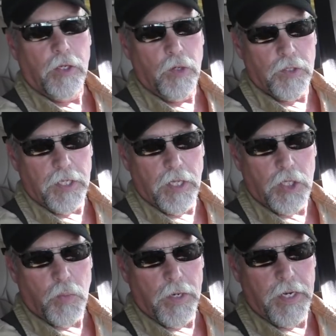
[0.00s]
using
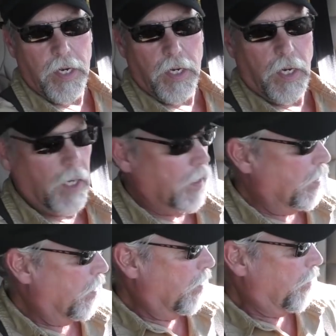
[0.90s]
this one here,
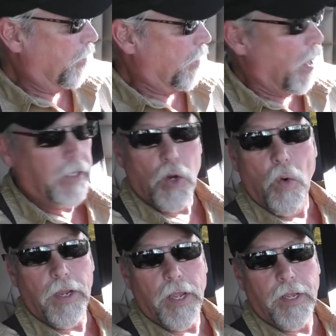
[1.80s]
and
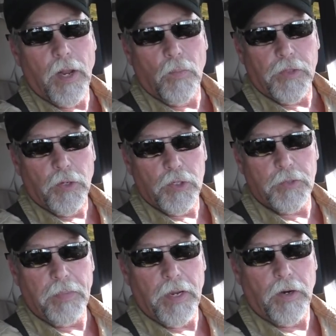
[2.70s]
going again with no
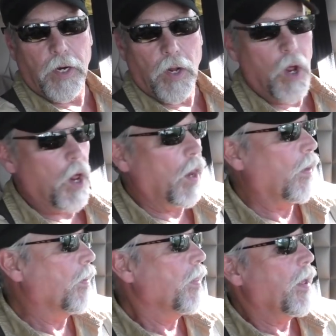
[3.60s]
spinner at all.
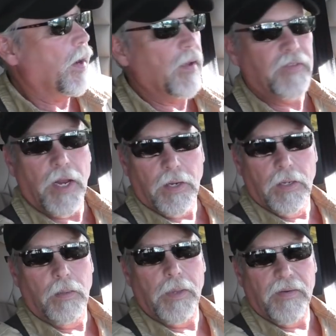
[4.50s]
And I've done a
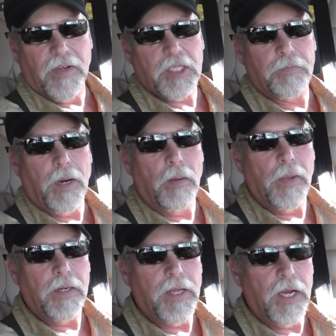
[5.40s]
little bit of
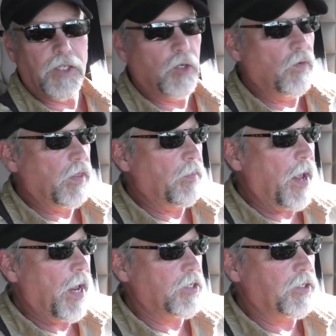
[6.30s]
experimentation over the
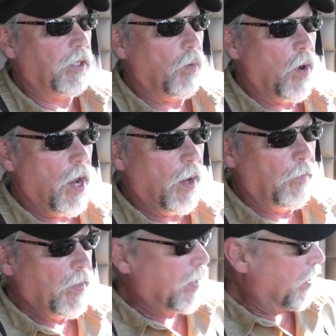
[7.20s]
past little while,
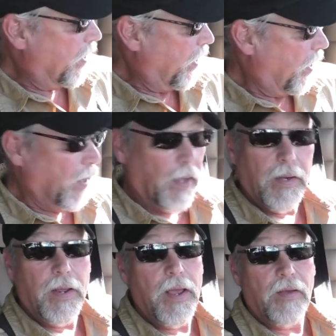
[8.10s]

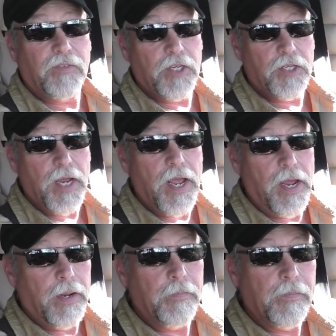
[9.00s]
and I have to say